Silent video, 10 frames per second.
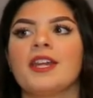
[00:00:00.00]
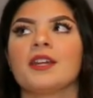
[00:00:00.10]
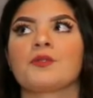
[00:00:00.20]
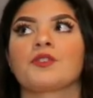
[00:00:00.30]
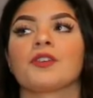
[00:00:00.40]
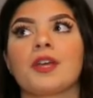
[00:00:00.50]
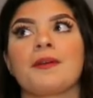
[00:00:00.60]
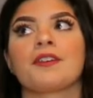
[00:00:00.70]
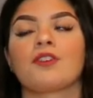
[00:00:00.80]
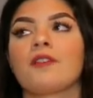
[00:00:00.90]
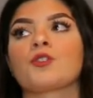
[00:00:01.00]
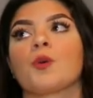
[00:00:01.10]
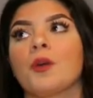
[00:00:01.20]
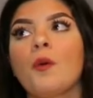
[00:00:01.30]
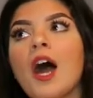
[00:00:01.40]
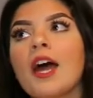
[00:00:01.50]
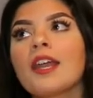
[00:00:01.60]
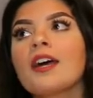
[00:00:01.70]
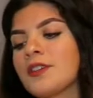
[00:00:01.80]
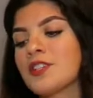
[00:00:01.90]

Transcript: and it was a really big Forever 21.